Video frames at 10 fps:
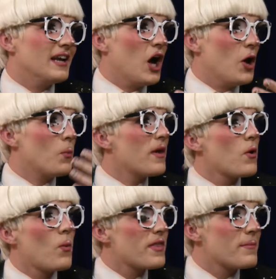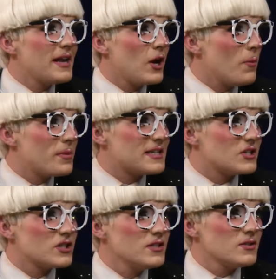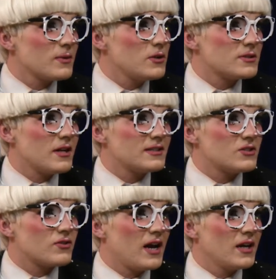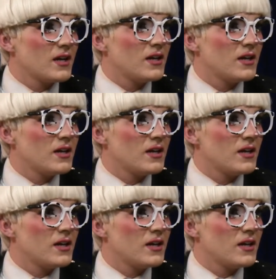Were there many competitions when you started drag?